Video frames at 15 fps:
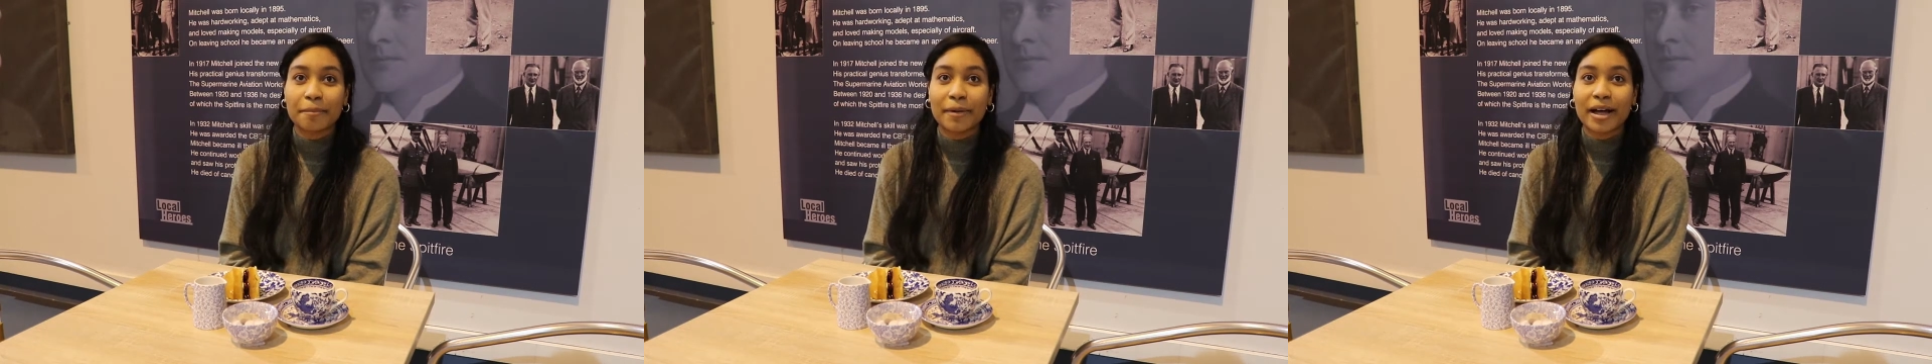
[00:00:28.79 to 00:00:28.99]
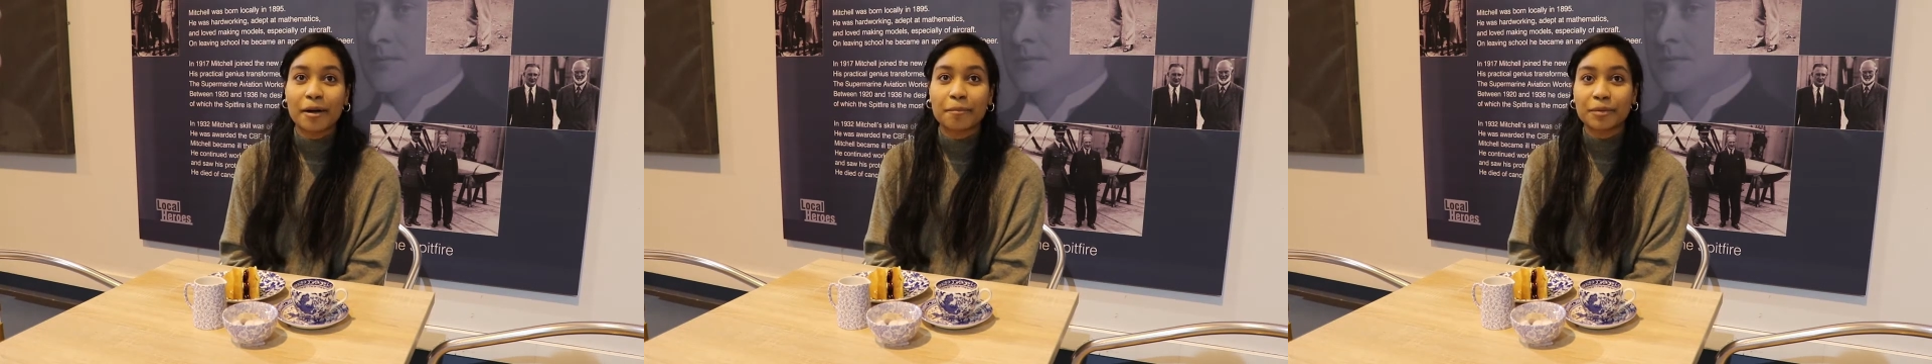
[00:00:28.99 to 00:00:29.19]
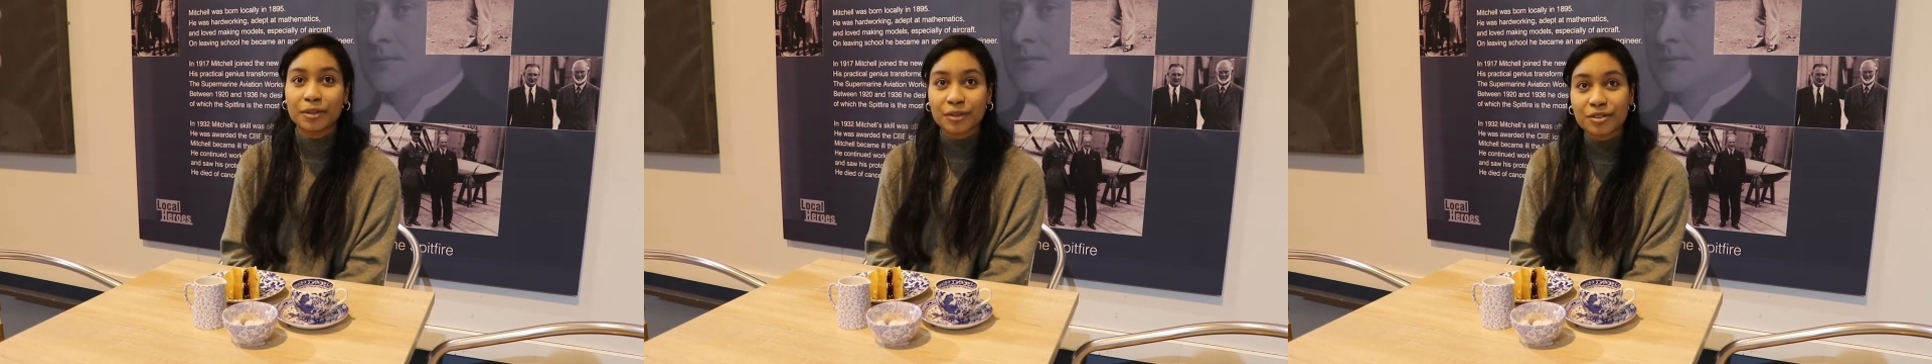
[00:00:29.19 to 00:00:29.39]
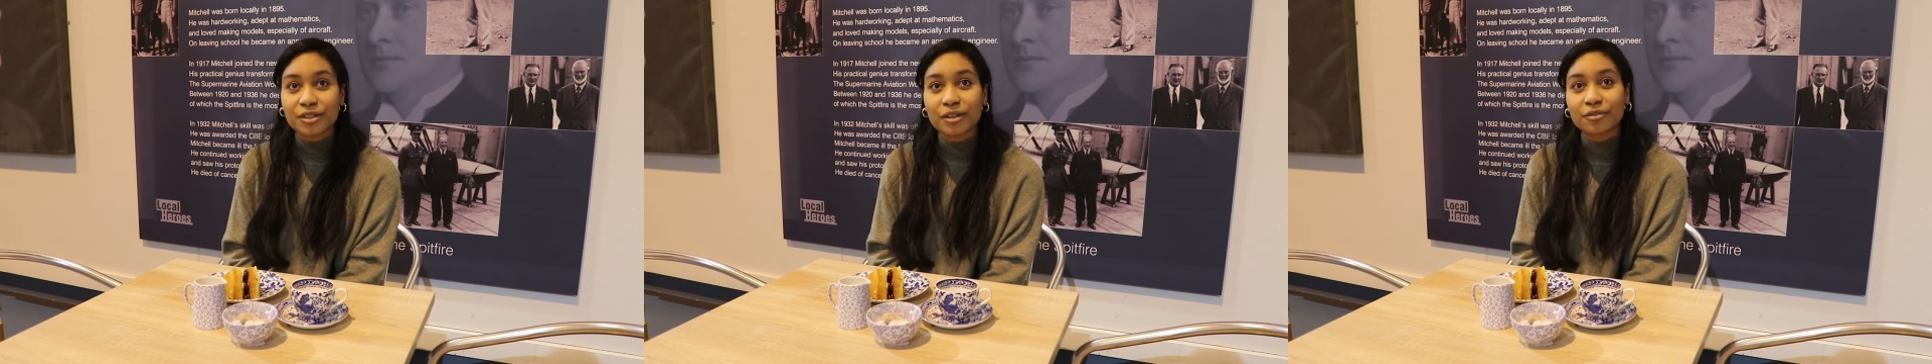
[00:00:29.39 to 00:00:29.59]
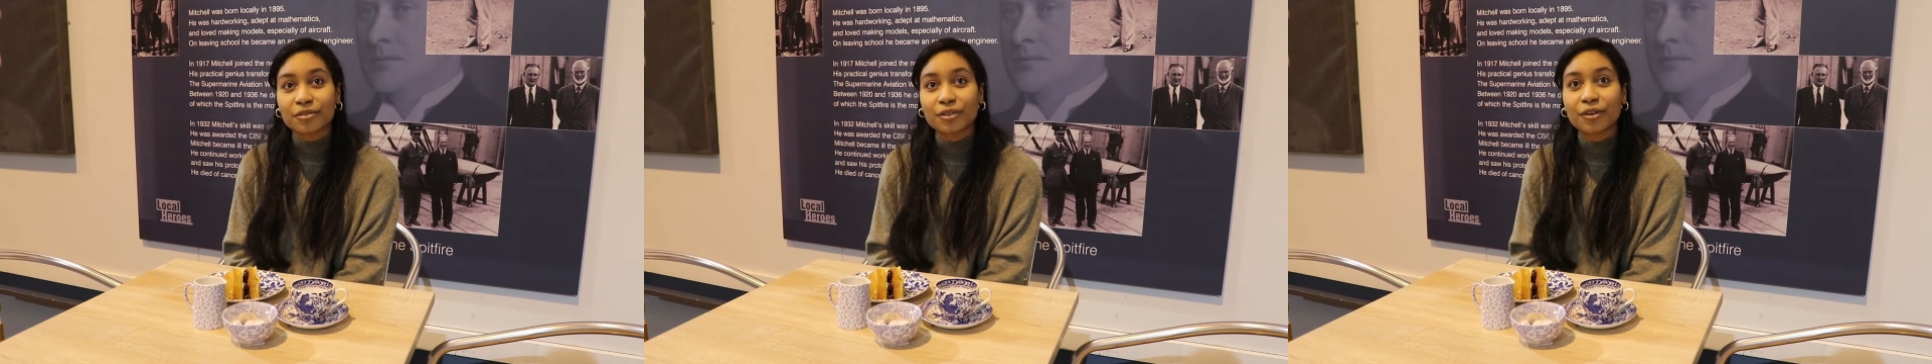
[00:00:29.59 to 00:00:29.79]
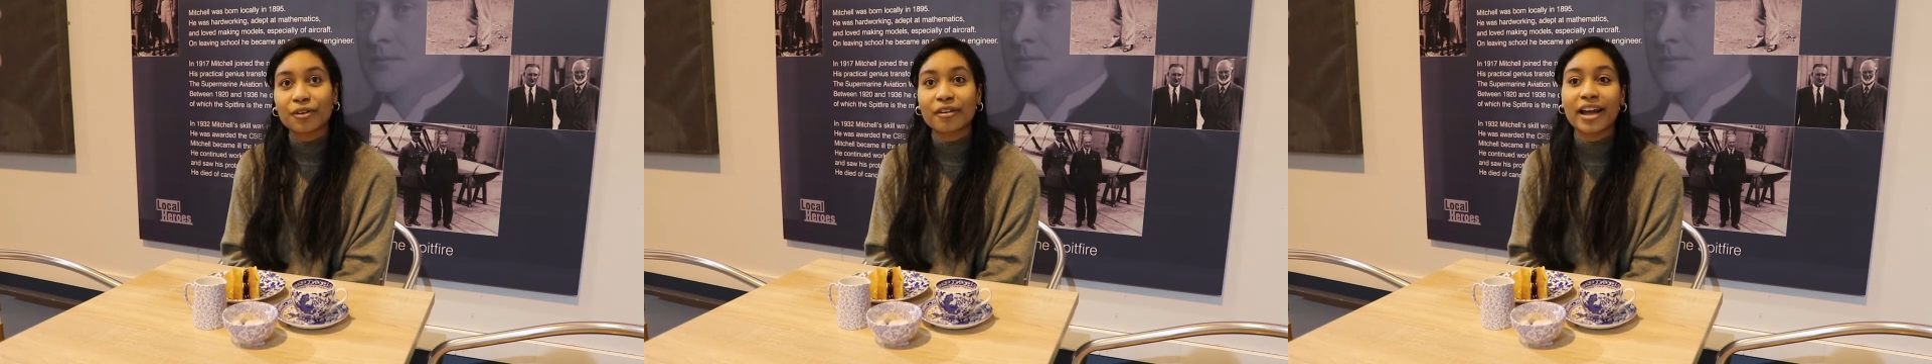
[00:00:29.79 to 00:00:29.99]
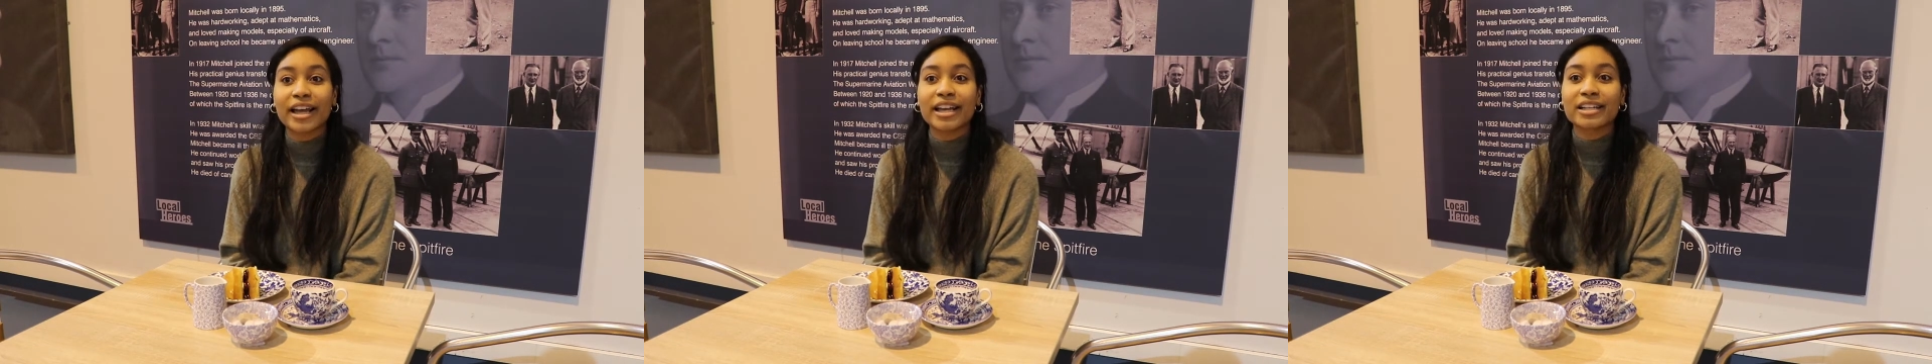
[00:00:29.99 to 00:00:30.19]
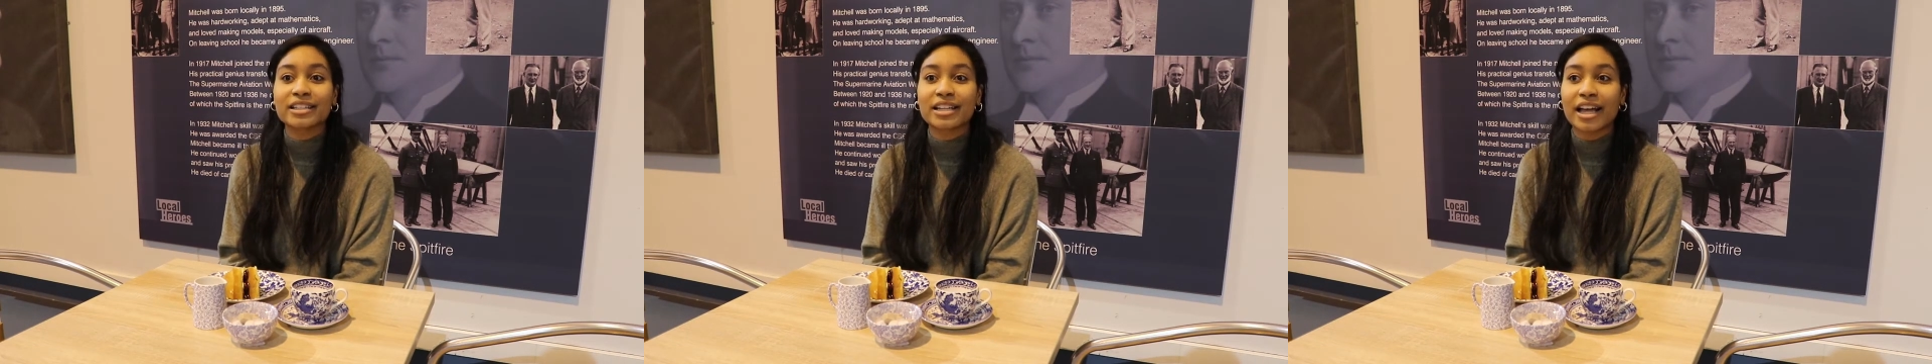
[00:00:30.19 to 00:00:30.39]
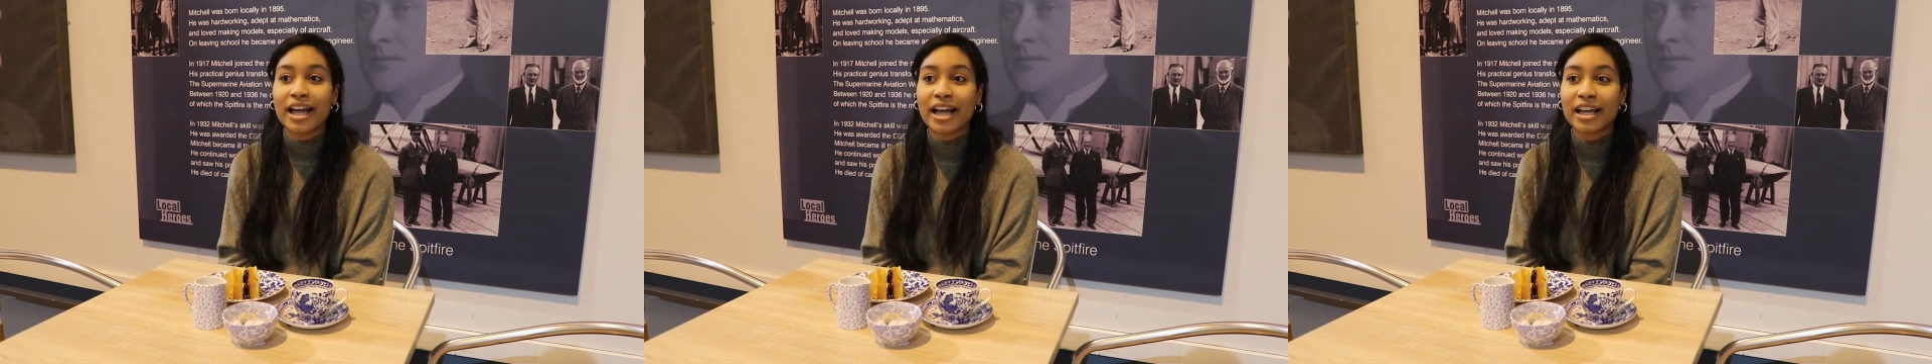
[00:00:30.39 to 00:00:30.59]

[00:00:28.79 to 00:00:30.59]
about blue john fluorite